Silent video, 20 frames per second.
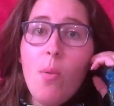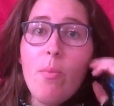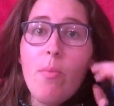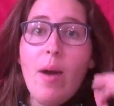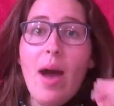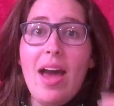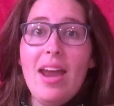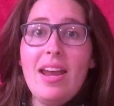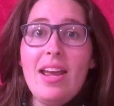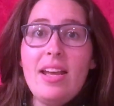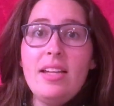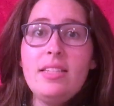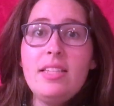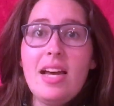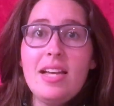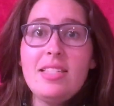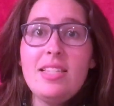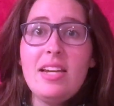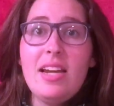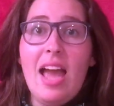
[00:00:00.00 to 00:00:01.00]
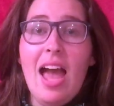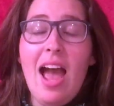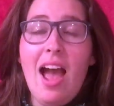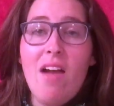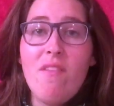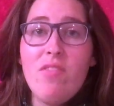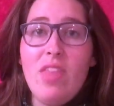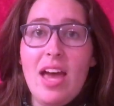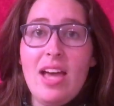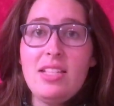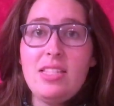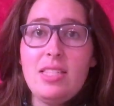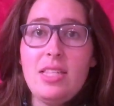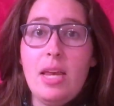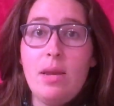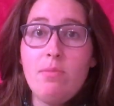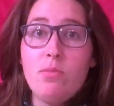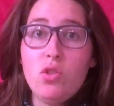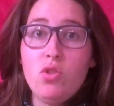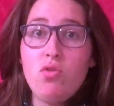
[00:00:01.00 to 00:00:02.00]
but it doesn't have that
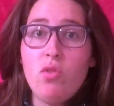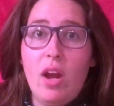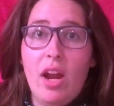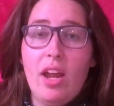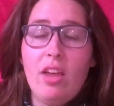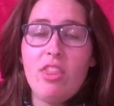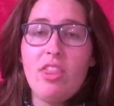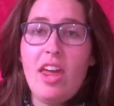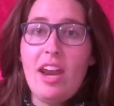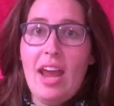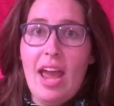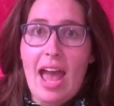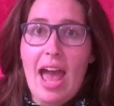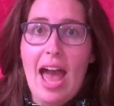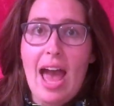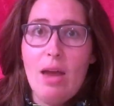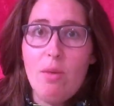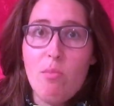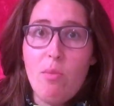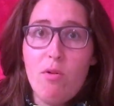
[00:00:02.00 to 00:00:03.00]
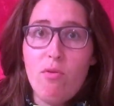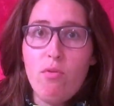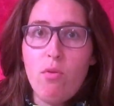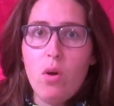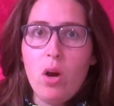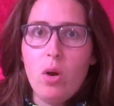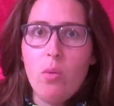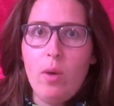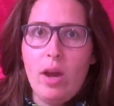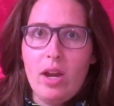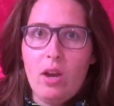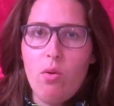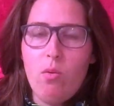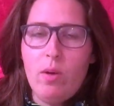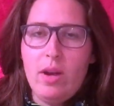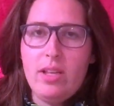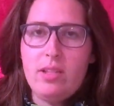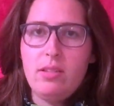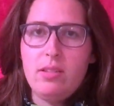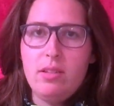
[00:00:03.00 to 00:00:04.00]
same strength that it had before when it
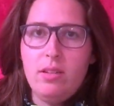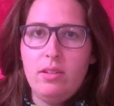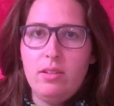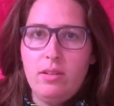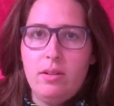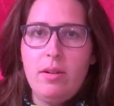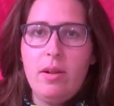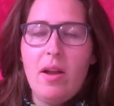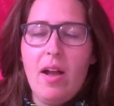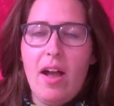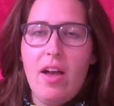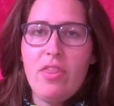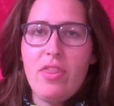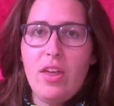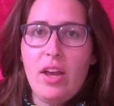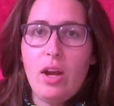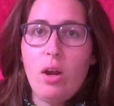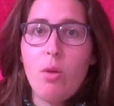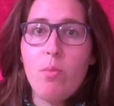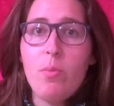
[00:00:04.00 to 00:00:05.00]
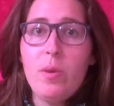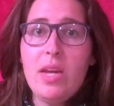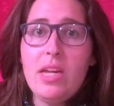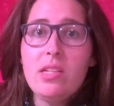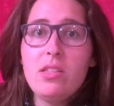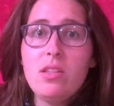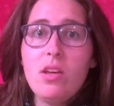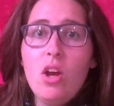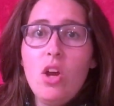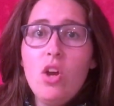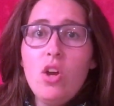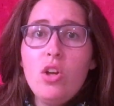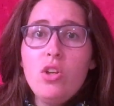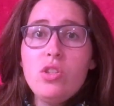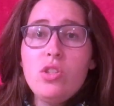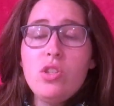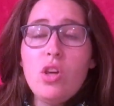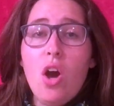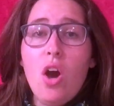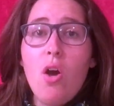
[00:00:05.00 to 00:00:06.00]
was a thicker piece.
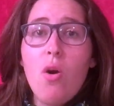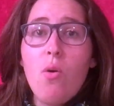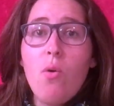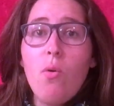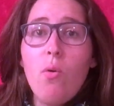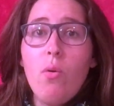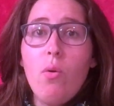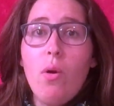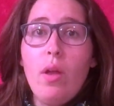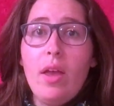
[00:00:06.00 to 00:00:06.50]
So